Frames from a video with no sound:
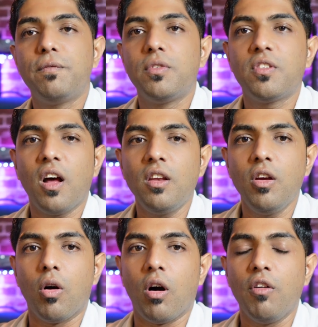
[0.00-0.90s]

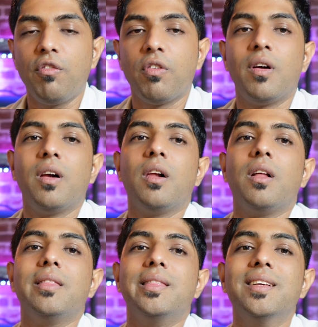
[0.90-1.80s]
Starting off,
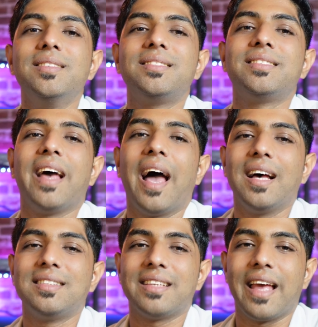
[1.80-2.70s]
this
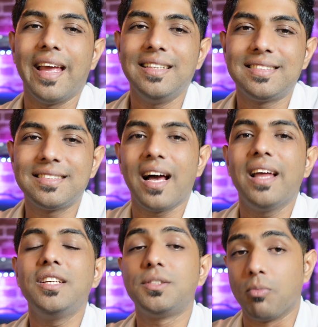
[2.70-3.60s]
has a
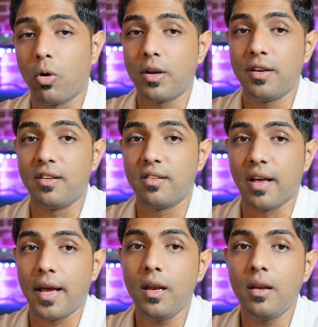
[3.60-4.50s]
stylish modern
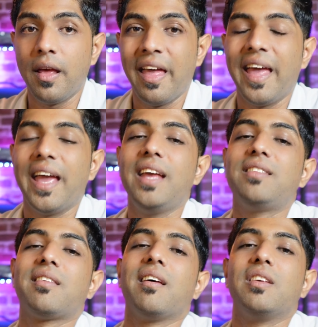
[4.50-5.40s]
design.
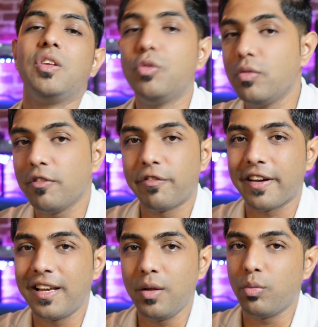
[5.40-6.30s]
It's
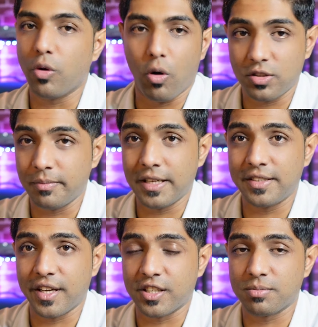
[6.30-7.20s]
user-friendly with
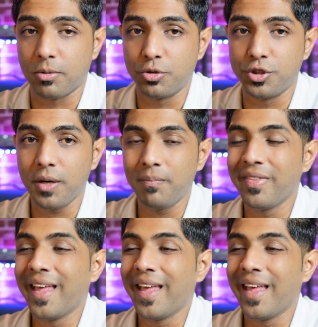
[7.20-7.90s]
automatic exposure.